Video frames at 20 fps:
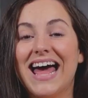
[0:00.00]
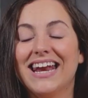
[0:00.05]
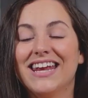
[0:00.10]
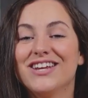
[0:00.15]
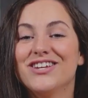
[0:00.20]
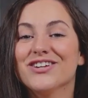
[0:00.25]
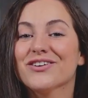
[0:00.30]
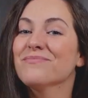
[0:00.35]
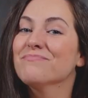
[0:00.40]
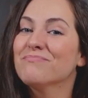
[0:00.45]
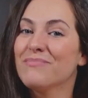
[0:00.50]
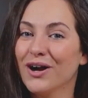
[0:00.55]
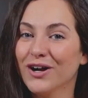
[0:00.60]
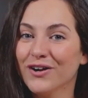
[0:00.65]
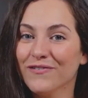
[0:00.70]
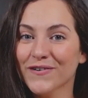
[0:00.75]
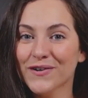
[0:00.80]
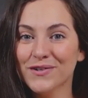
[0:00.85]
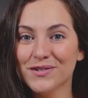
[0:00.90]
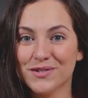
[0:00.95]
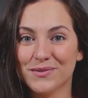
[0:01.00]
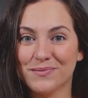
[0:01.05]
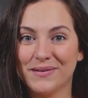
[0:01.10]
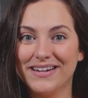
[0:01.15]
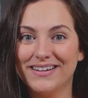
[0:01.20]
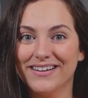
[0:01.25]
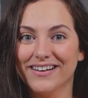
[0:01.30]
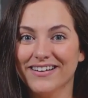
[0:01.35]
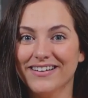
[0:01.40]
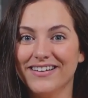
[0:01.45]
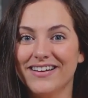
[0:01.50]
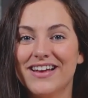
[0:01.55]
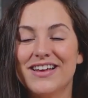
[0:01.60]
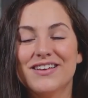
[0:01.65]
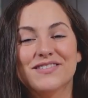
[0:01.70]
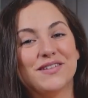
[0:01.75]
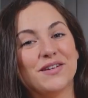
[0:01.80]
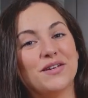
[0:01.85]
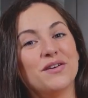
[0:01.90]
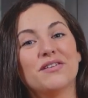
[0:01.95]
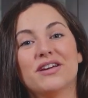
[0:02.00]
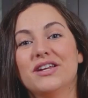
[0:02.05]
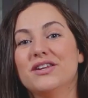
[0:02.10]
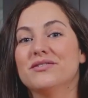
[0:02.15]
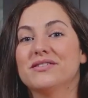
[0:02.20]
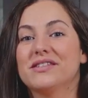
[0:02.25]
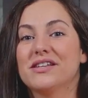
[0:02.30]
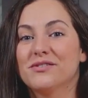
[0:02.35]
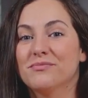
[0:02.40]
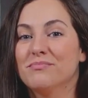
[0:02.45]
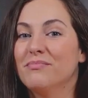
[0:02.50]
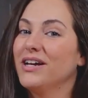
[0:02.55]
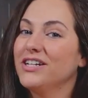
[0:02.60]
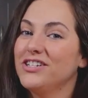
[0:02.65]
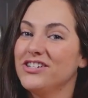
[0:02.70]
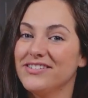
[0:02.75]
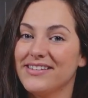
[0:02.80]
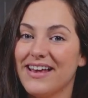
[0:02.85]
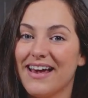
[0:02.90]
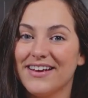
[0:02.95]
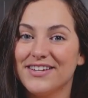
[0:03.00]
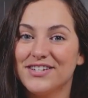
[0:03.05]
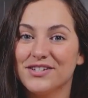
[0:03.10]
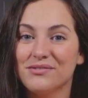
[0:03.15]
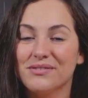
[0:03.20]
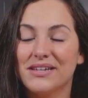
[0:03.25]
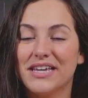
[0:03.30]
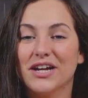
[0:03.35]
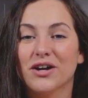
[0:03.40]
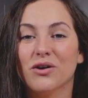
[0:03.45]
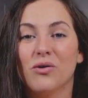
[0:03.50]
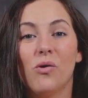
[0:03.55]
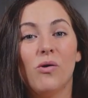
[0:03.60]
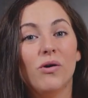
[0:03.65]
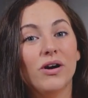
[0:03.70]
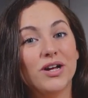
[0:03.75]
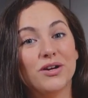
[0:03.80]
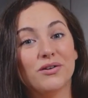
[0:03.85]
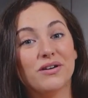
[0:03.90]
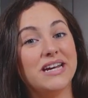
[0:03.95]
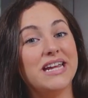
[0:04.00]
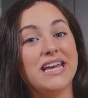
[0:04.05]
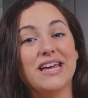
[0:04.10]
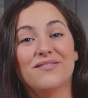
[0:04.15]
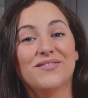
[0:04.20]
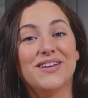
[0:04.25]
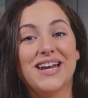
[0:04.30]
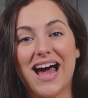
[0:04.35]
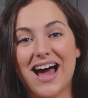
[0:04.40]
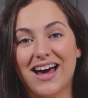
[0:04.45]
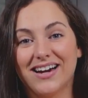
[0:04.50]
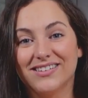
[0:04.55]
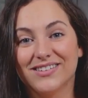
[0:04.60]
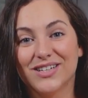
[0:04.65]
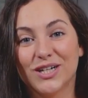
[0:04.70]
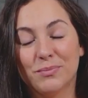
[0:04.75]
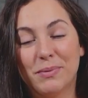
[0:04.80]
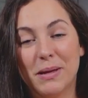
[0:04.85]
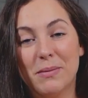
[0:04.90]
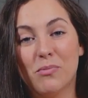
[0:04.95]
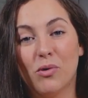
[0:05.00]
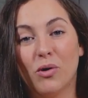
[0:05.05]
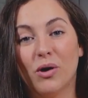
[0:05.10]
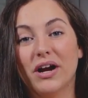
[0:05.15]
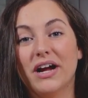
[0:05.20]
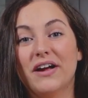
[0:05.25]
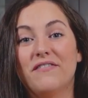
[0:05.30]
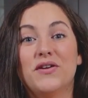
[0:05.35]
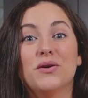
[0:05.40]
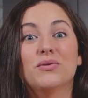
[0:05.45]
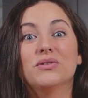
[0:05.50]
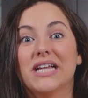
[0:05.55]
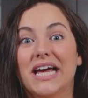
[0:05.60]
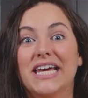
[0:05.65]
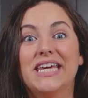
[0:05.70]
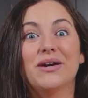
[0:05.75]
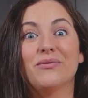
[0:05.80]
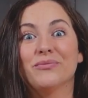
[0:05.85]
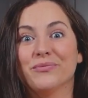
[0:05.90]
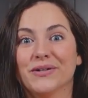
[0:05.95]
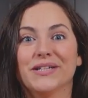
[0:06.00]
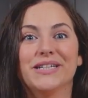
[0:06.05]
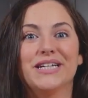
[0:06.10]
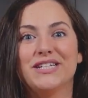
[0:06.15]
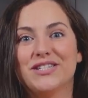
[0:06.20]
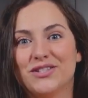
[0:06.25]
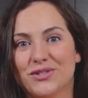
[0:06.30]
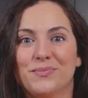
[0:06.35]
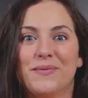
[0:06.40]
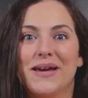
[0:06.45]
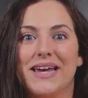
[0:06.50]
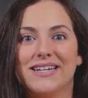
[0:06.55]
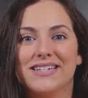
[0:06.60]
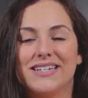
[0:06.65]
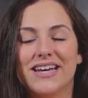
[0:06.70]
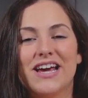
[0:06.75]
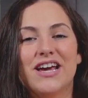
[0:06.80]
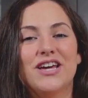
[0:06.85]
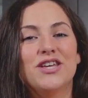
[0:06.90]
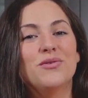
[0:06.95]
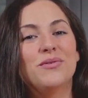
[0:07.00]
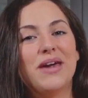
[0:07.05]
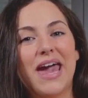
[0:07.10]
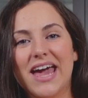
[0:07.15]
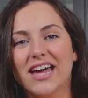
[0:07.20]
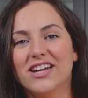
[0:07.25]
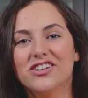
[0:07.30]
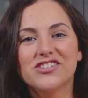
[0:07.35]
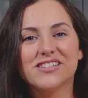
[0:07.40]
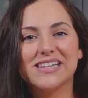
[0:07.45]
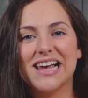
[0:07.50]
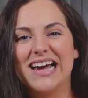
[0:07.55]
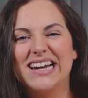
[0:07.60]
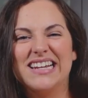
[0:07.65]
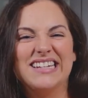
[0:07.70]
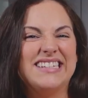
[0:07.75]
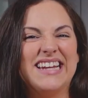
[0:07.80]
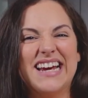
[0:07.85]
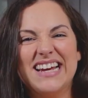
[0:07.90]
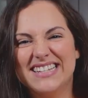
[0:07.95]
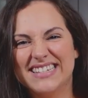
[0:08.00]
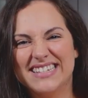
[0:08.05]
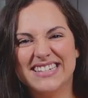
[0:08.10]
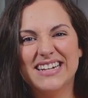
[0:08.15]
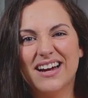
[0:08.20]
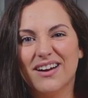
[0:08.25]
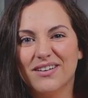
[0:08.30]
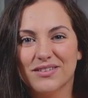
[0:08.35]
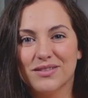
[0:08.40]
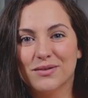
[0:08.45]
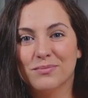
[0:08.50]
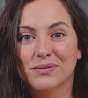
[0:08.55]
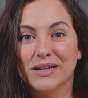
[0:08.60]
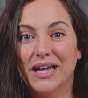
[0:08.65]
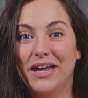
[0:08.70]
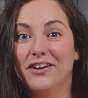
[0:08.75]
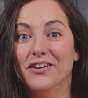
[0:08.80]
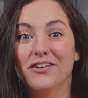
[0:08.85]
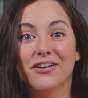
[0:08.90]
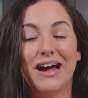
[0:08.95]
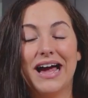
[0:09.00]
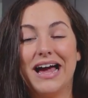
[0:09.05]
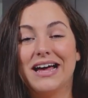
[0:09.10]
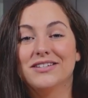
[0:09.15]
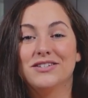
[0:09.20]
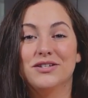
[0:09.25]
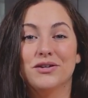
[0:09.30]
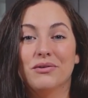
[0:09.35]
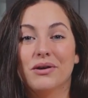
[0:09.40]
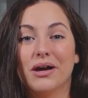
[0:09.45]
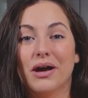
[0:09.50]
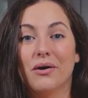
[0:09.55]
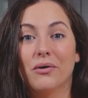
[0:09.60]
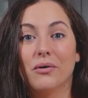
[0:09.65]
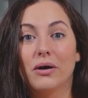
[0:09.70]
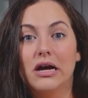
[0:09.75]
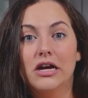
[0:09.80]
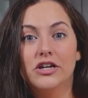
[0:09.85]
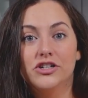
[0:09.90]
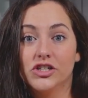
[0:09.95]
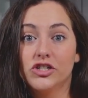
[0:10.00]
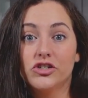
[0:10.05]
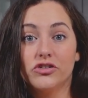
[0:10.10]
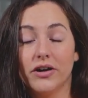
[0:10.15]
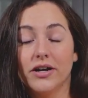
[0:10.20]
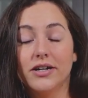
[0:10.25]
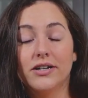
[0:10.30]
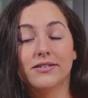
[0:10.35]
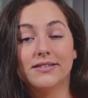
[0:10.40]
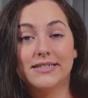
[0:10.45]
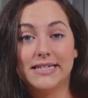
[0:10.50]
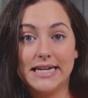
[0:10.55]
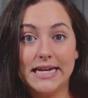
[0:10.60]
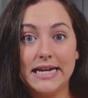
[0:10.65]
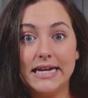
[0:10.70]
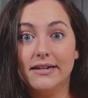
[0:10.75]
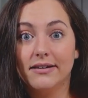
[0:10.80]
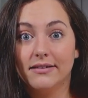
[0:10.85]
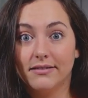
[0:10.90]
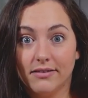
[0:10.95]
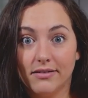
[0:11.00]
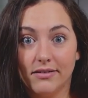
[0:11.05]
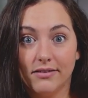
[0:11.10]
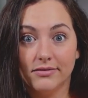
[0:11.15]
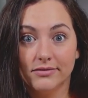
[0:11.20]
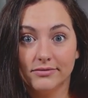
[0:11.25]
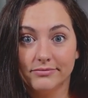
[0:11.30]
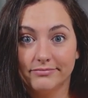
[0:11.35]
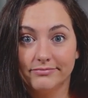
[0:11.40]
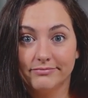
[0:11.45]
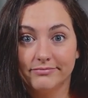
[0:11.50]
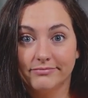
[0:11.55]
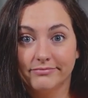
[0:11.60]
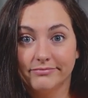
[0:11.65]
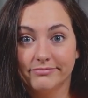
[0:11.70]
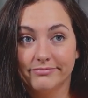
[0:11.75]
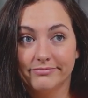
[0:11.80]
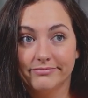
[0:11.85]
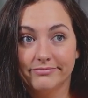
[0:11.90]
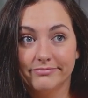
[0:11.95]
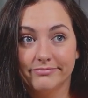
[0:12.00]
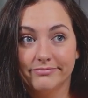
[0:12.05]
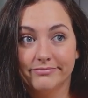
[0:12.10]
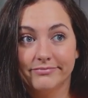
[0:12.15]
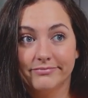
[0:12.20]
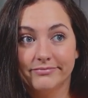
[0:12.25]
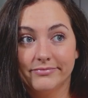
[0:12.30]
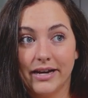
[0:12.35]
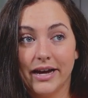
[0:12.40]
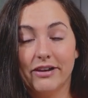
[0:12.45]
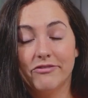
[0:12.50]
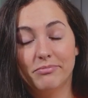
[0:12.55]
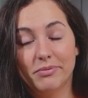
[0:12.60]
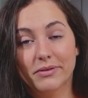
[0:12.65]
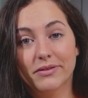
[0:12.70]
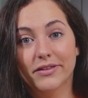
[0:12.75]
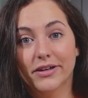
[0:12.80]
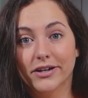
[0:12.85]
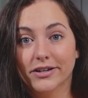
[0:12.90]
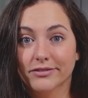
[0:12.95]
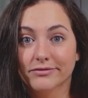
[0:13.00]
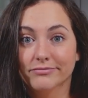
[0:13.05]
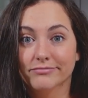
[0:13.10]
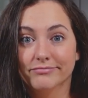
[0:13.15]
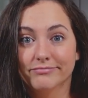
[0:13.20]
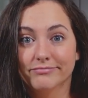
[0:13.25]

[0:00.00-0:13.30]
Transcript: add in your monk fruit sweetener, so you can use as much as I do here, or you can even add a little bit more if you like it really sweet. You can just kind of taste it out of the blender as you go. Just try not to eat it all. I've been there.